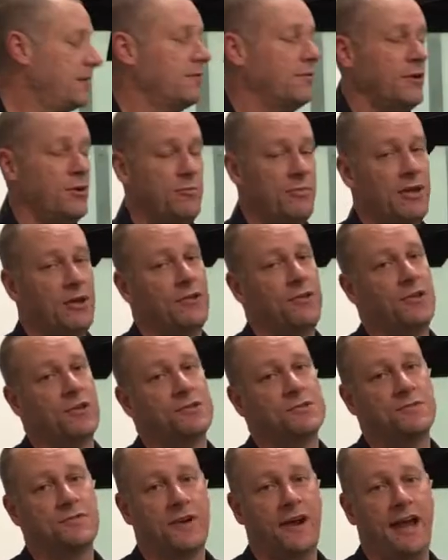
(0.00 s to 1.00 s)
can rebuild
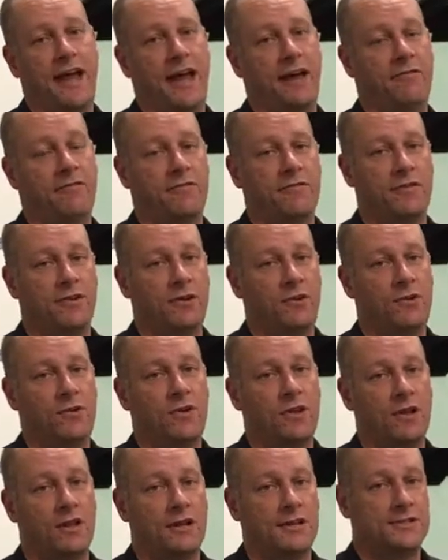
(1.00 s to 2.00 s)
those for half of a new
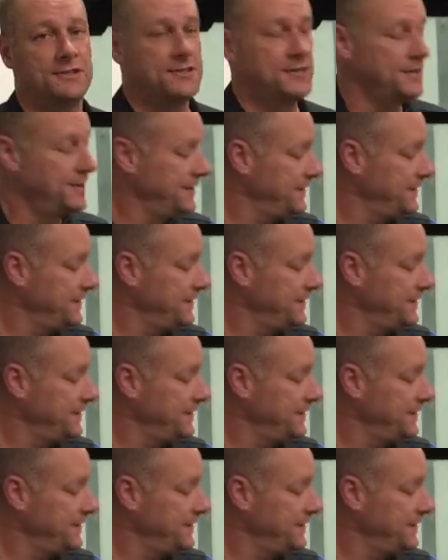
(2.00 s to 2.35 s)
clutch.